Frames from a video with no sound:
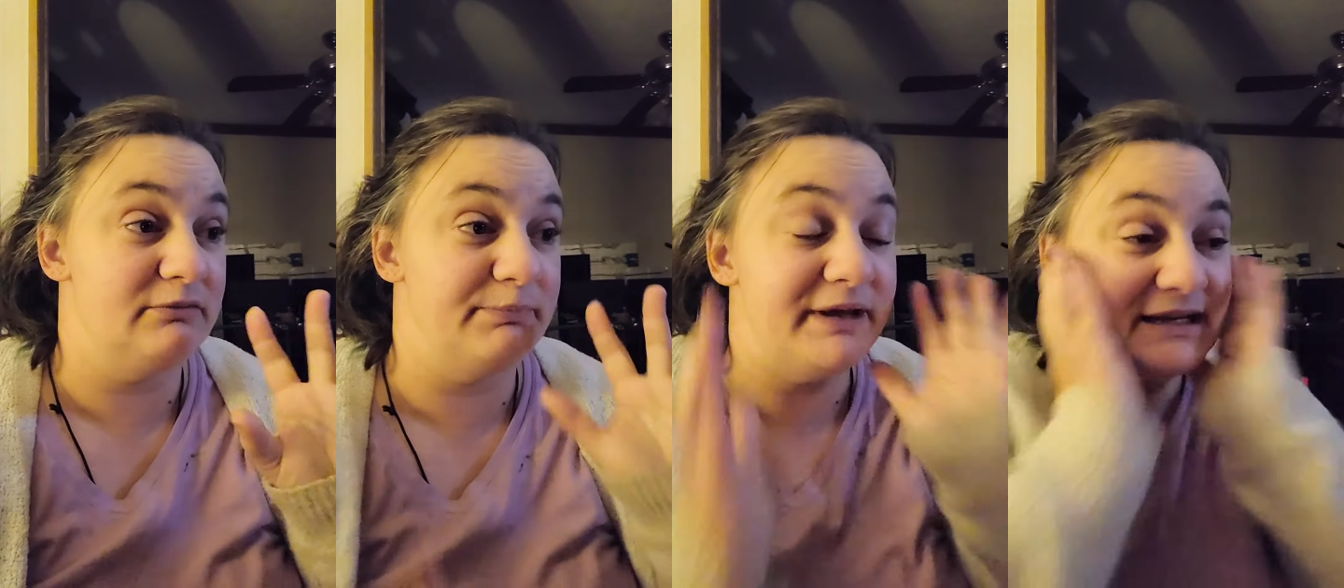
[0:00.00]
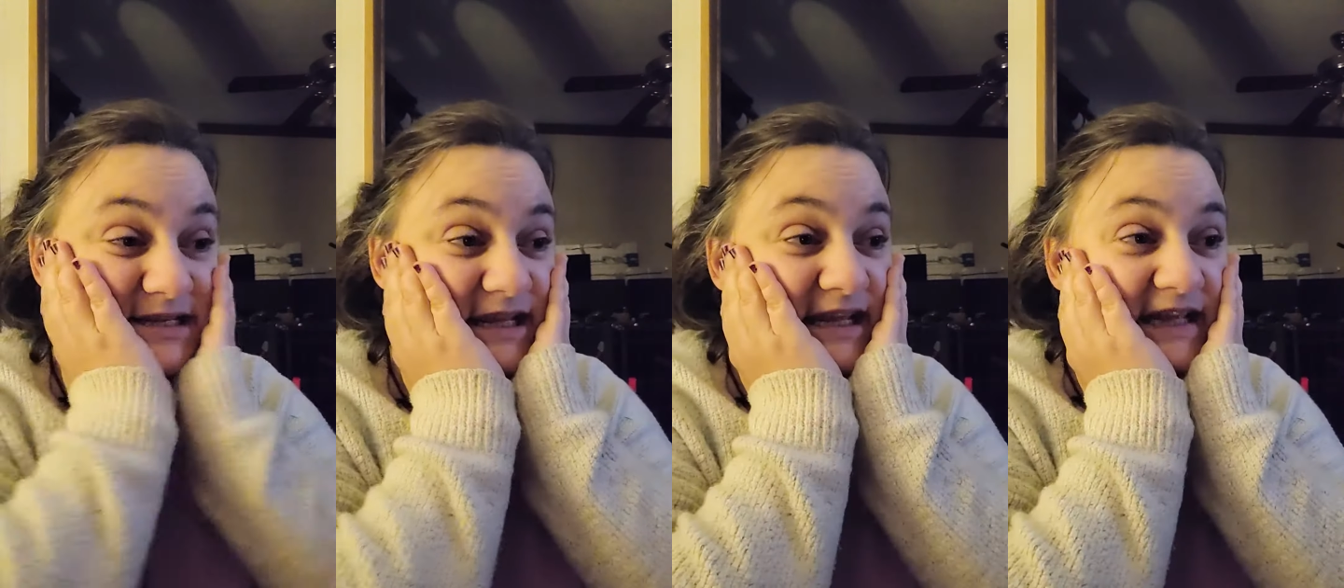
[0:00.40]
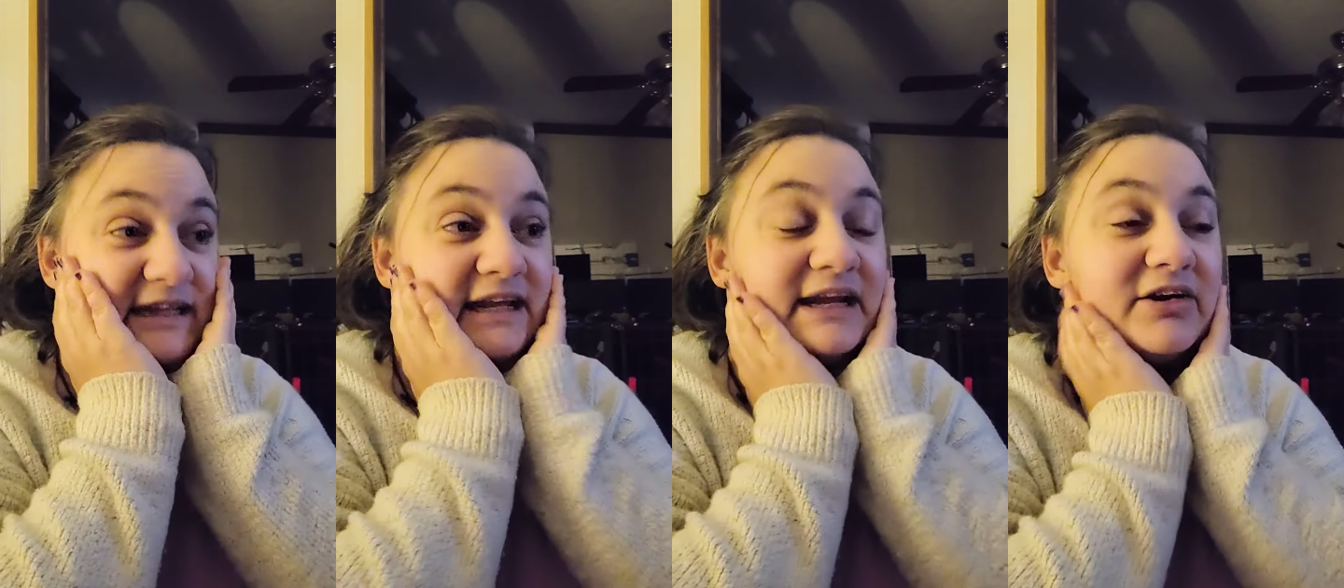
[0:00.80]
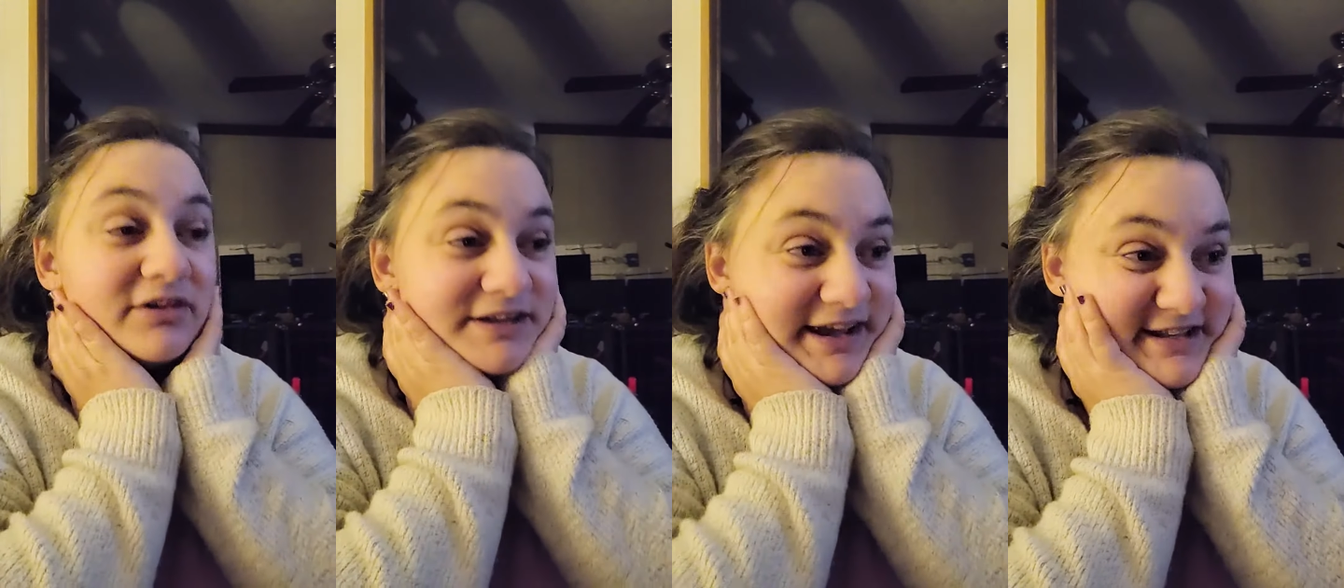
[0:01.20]
because it
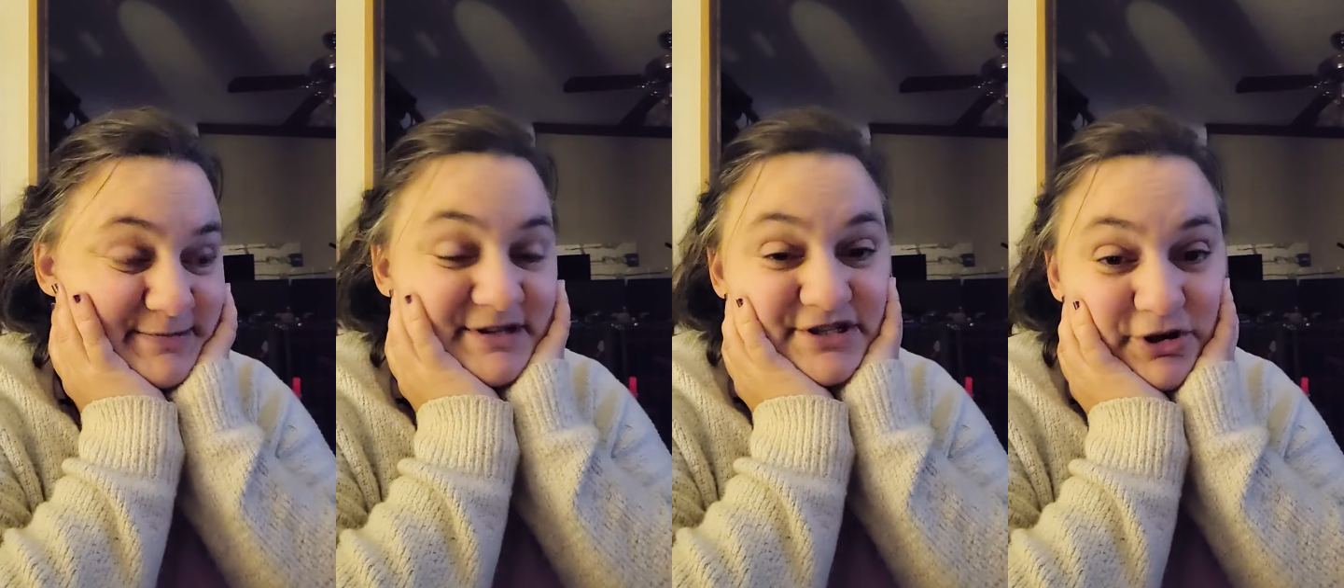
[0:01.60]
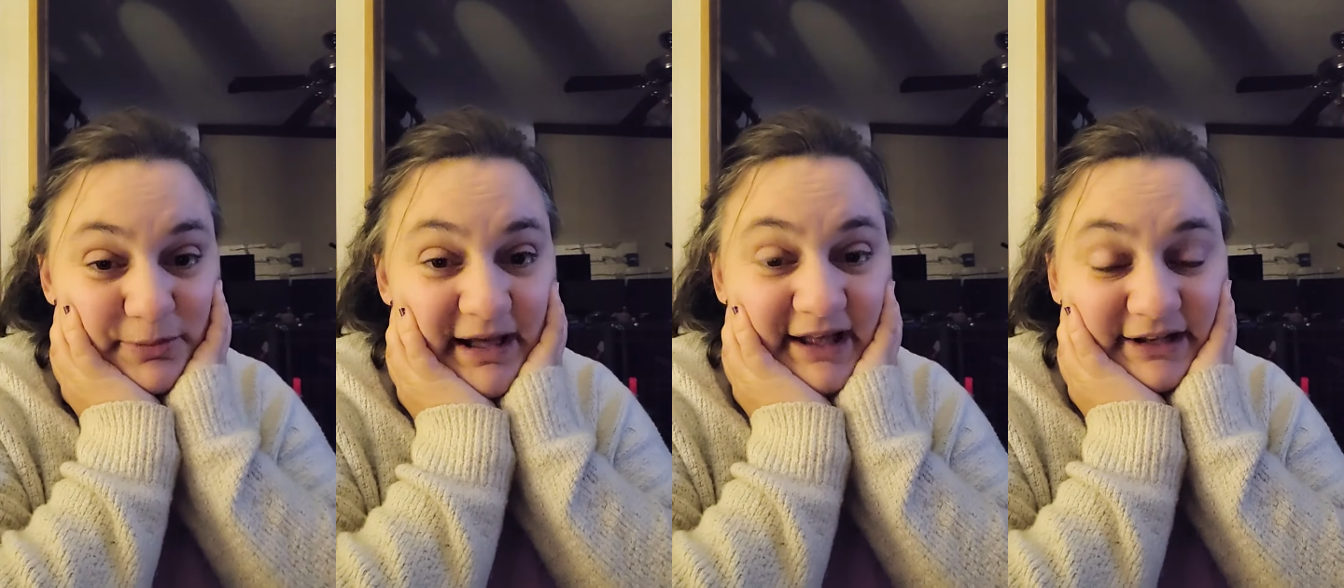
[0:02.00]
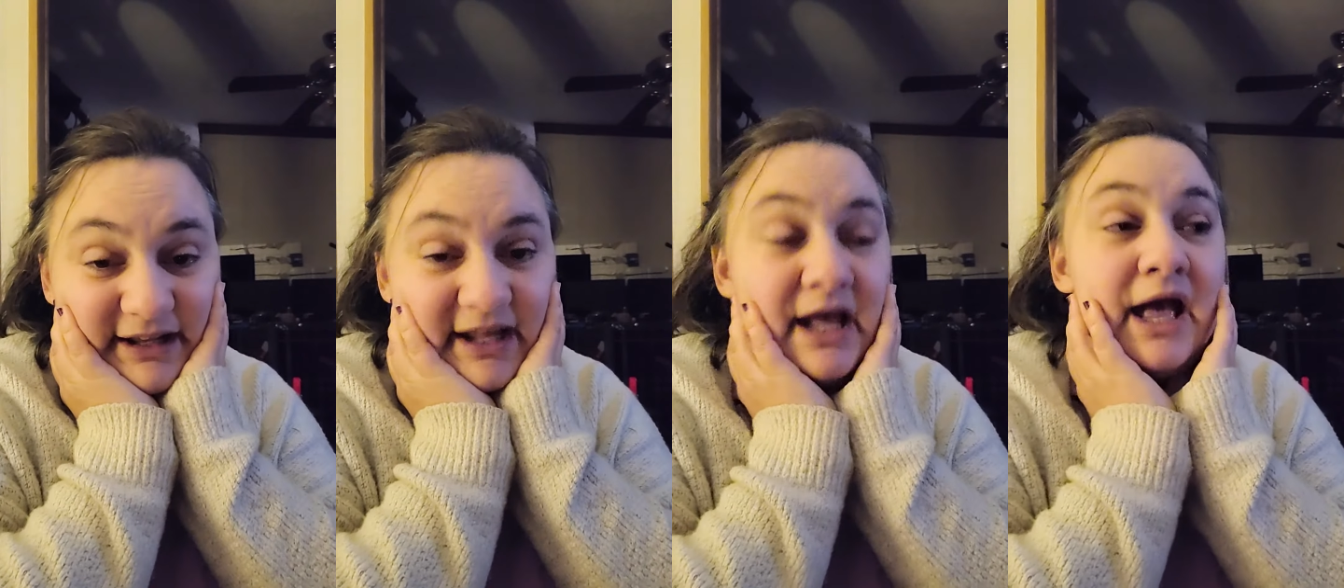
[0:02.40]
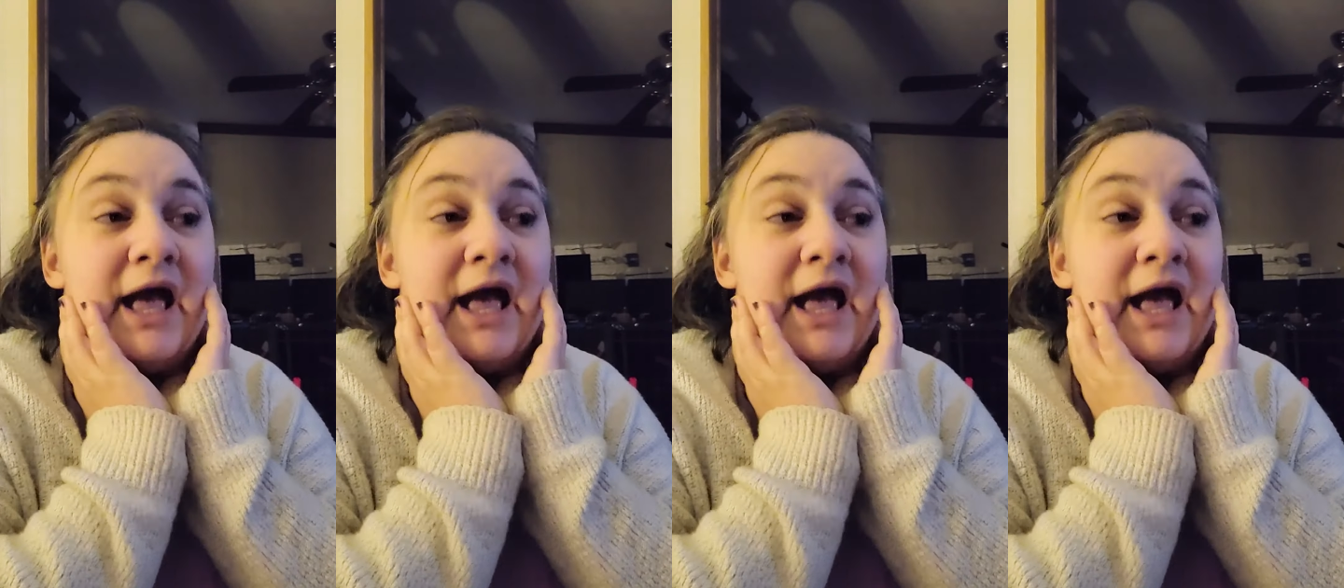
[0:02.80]
irritates me so badly